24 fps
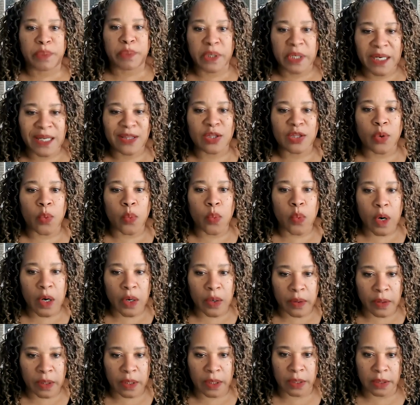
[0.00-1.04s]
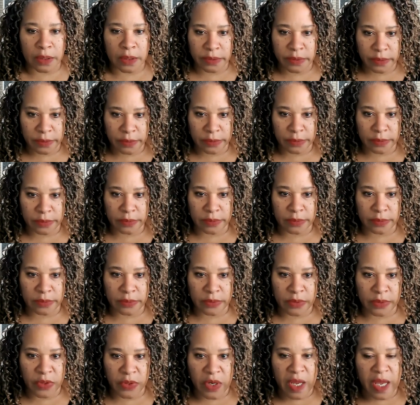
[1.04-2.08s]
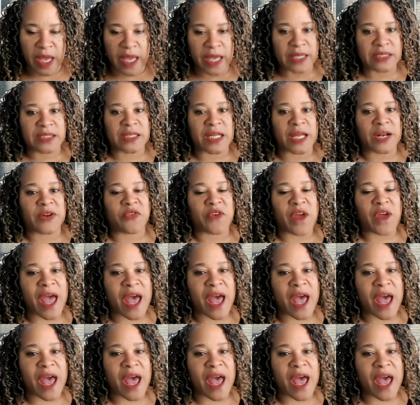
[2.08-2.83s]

put in the work. Instead of